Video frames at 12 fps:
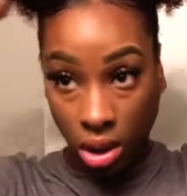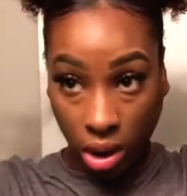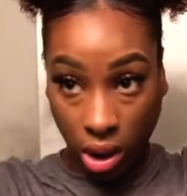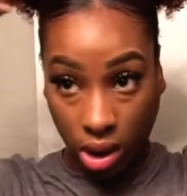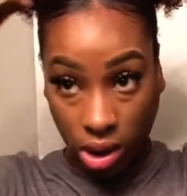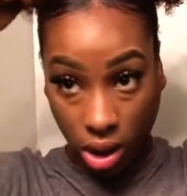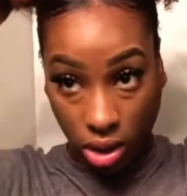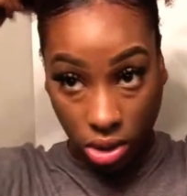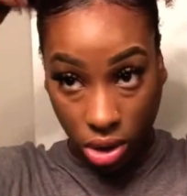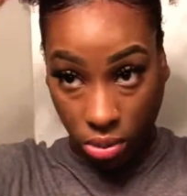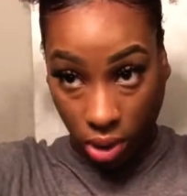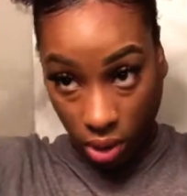like I said, you
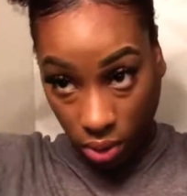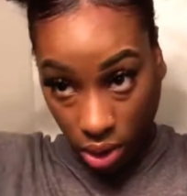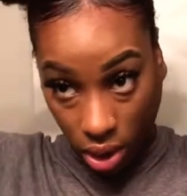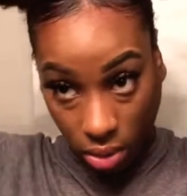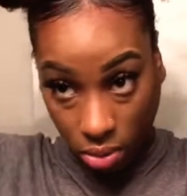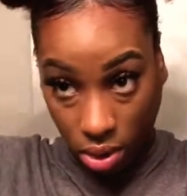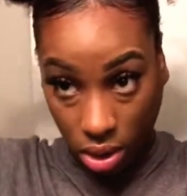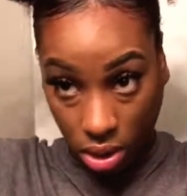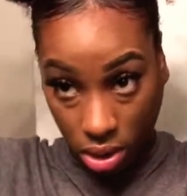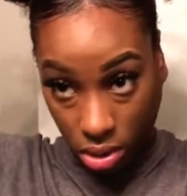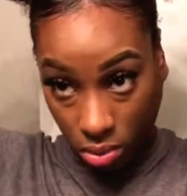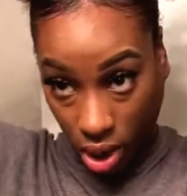just play with them
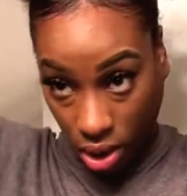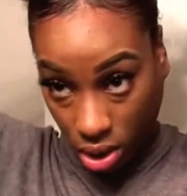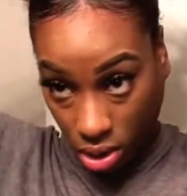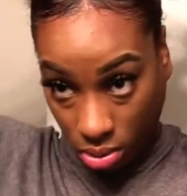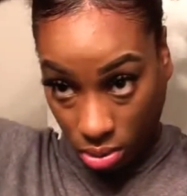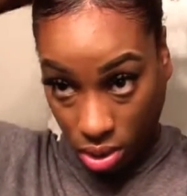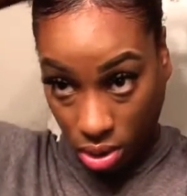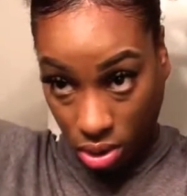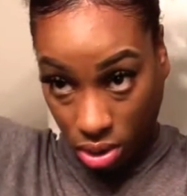to make them